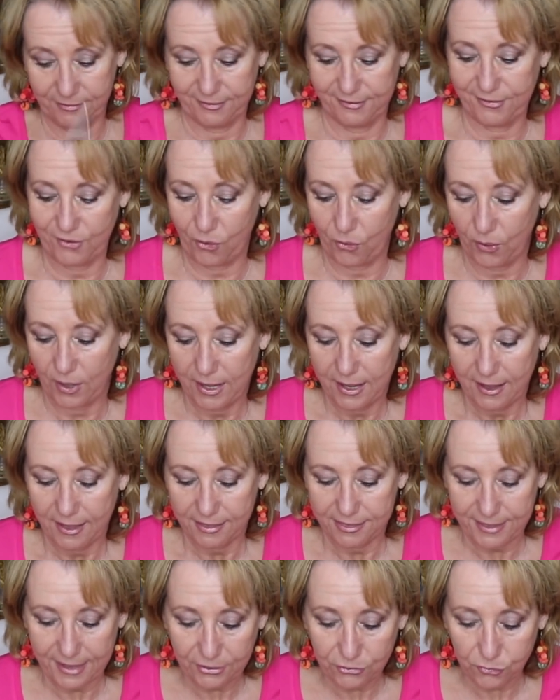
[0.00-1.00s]
So
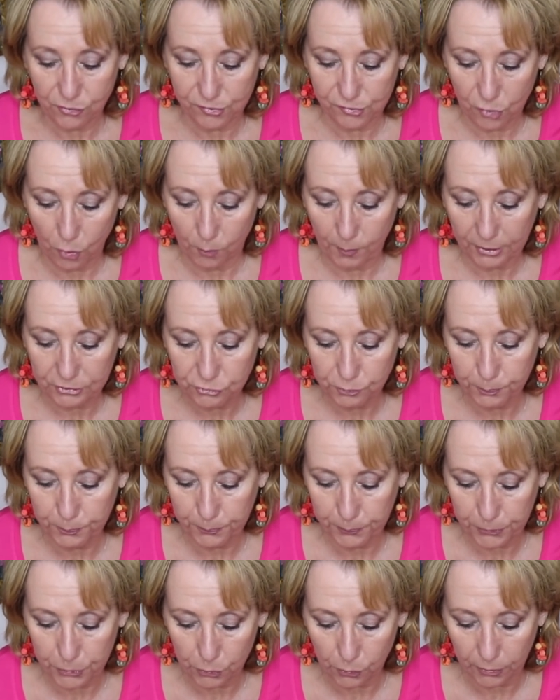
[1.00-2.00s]
thank you so much,
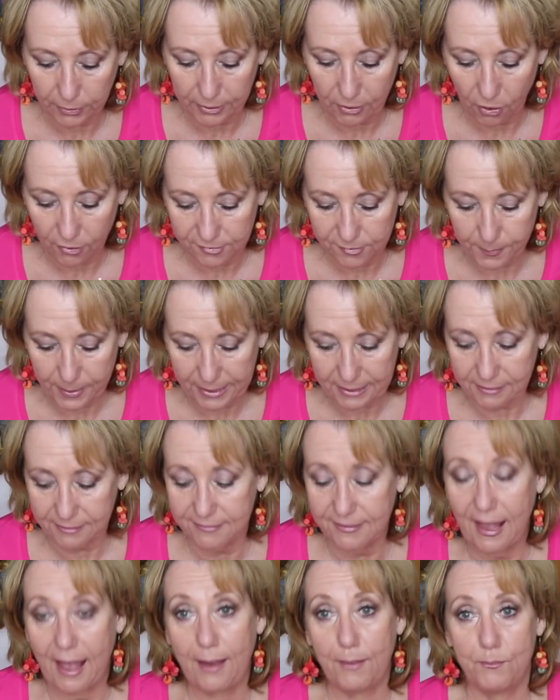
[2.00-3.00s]
PUR
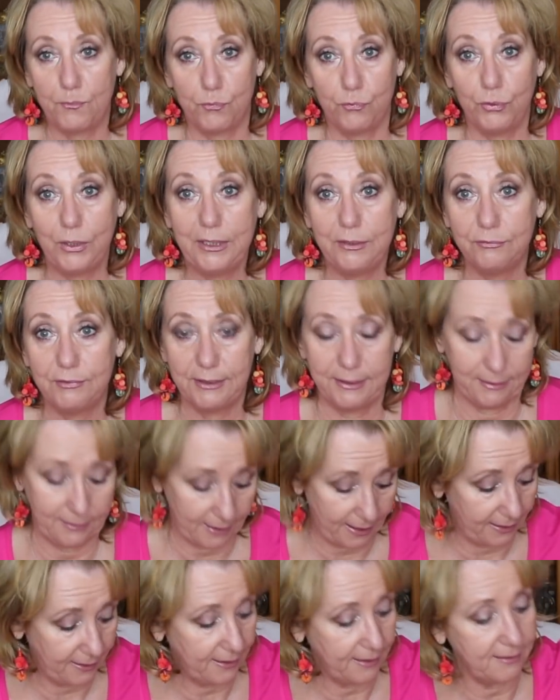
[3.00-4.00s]
Cosmetics. I'm really, really
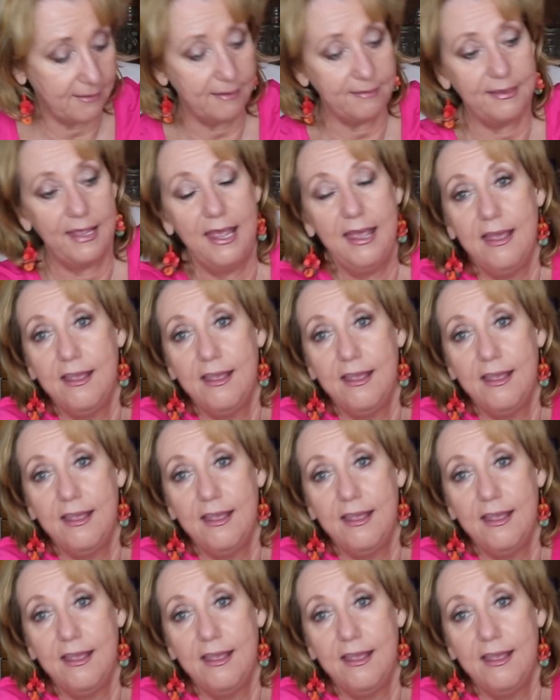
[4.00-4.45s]
liking this.